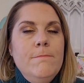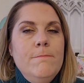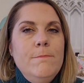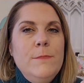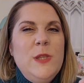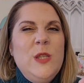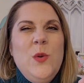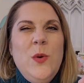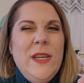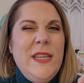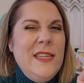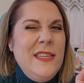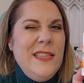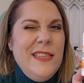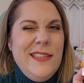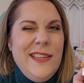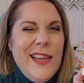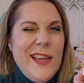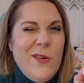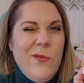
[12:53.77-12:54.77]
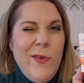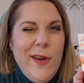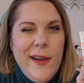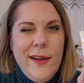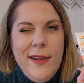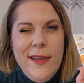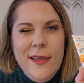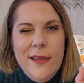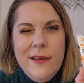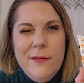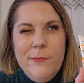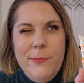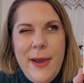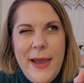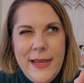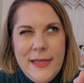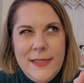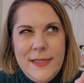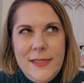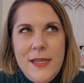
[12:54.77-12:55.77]
So I didn't like wearing it
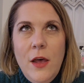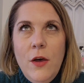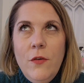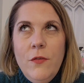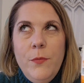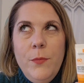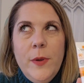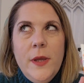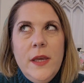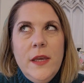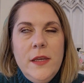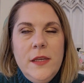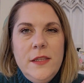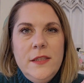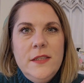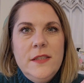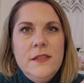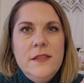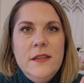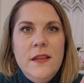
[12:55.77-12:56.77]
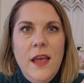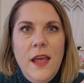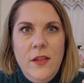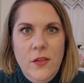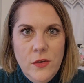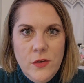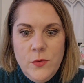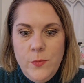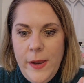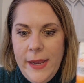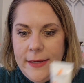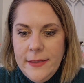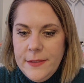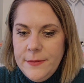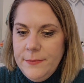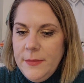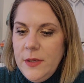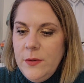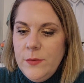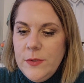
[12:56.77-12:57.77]
by itself because I looked white.
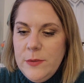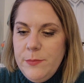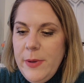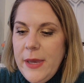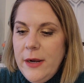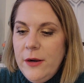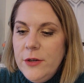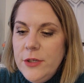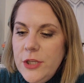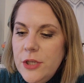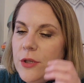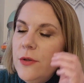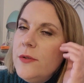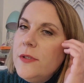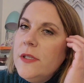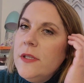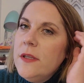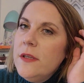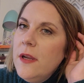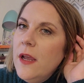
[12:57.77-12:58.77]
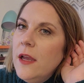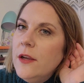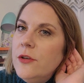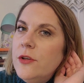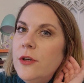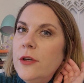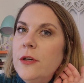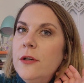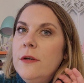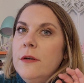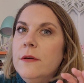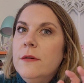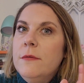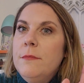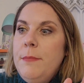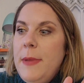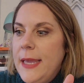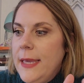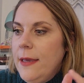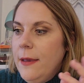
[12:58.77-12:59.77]
It was better to use it under
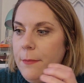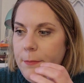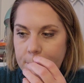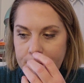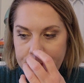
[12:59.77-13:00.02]
makeup